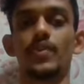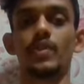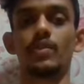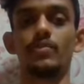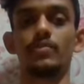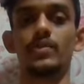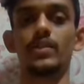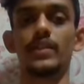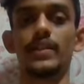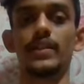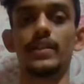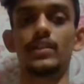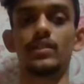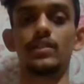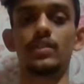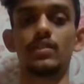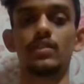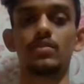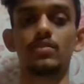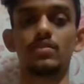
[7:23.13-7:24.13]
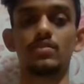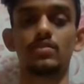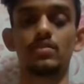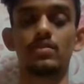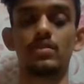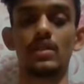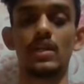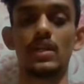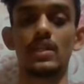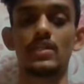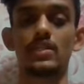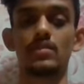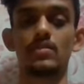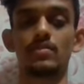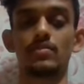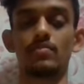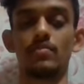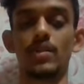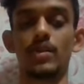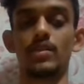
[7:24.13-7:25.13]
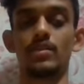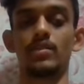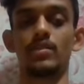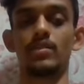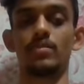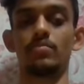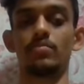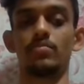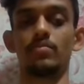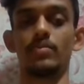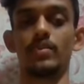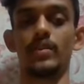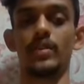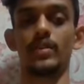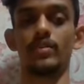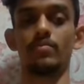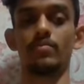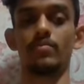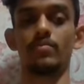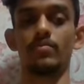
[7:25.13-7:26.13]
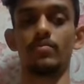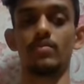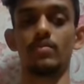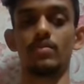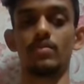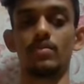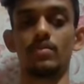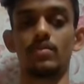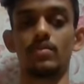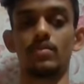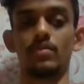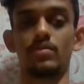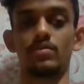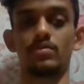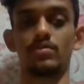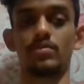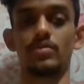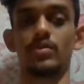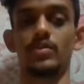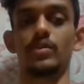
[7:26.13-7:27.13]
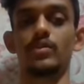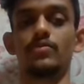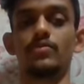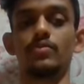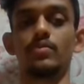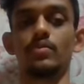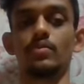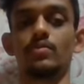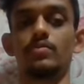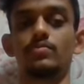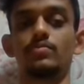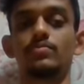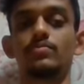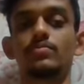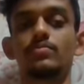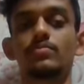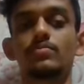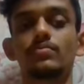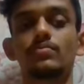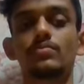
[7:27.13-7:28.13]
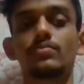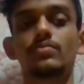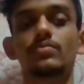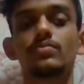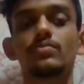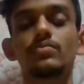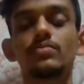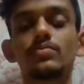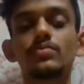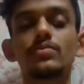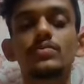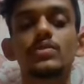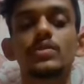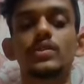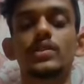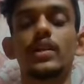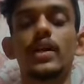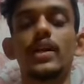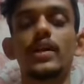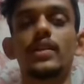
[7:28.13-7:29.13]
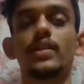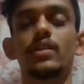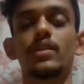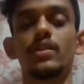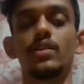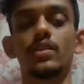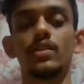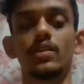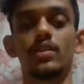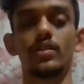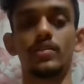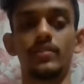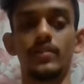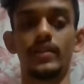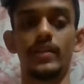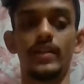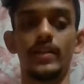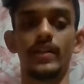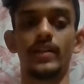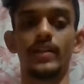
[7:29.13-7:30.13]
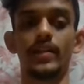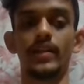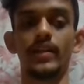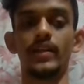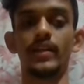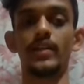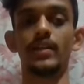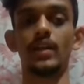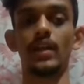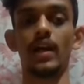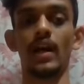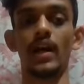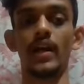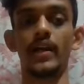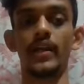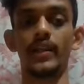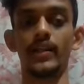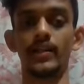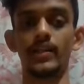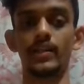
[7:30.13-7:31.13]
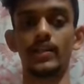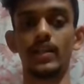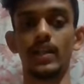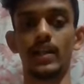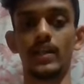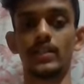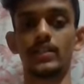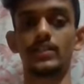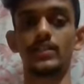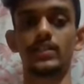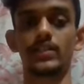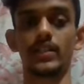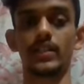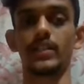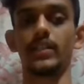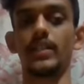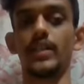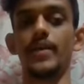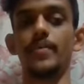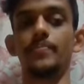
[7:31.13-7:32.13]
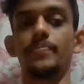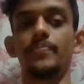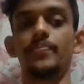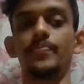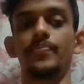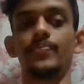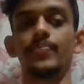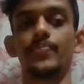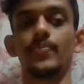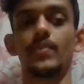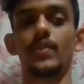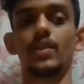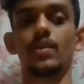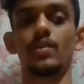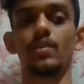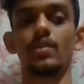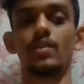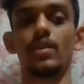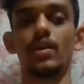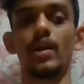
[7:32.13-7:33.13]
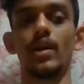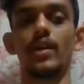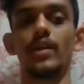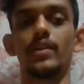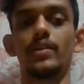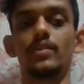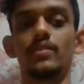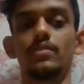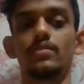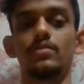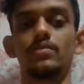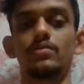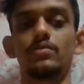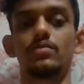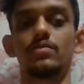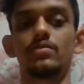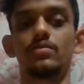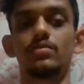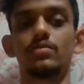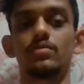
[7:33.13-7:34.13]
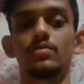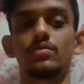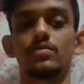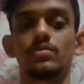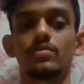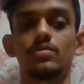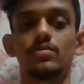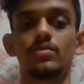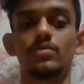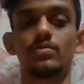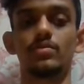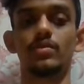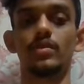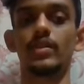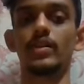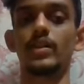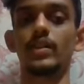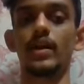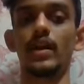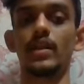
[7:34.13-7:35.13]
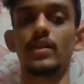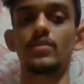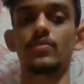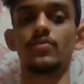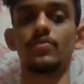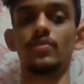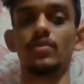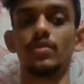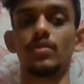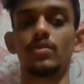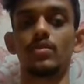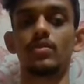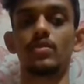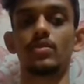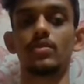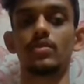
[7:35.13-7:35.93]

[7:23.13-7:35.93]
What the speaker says: We'll take a class by the name student4, and that will take int id and string name, and student s4,